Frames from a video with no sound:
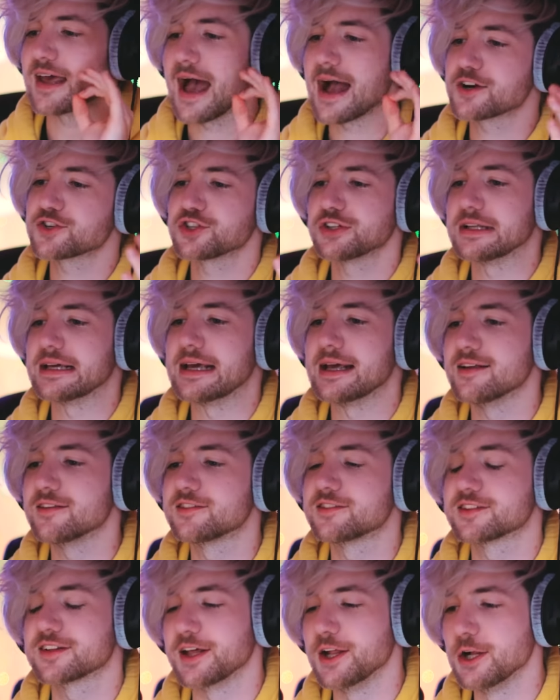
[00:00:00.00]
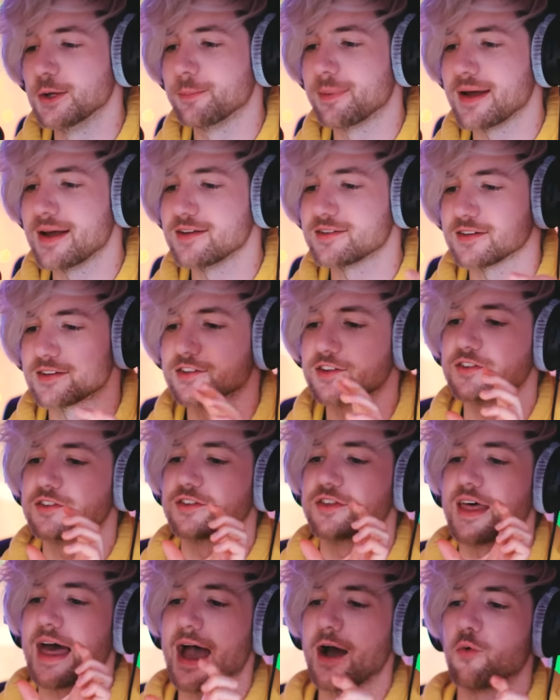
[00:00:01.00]
actually is skill-based. It's
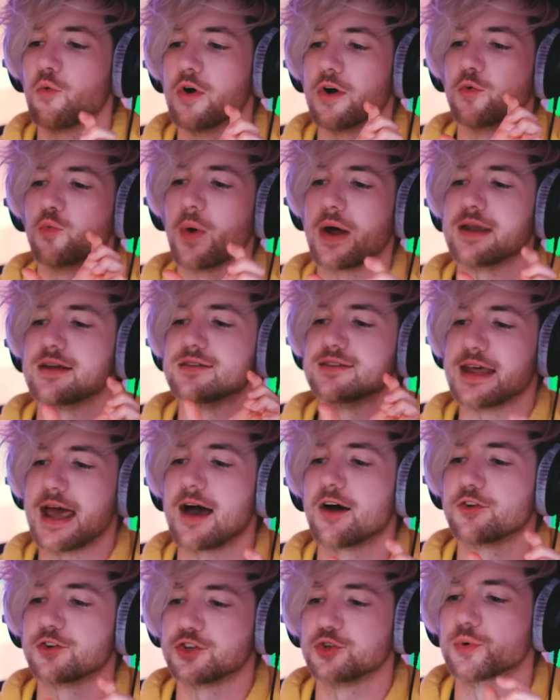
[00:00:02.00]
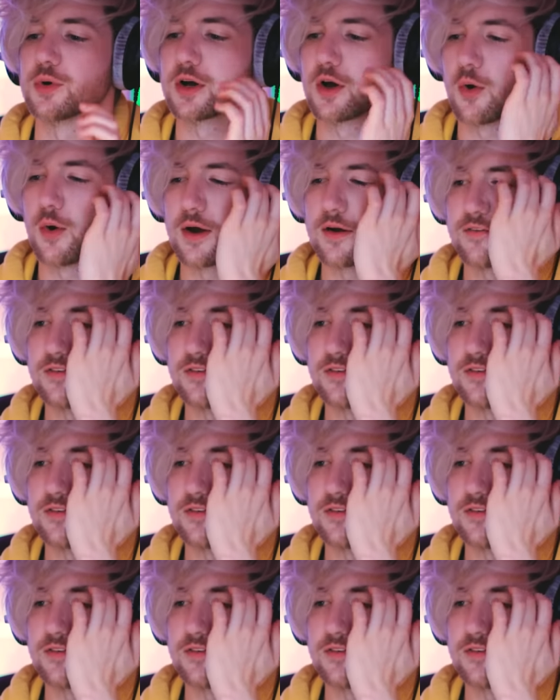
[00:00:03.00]
just that one went down to a coin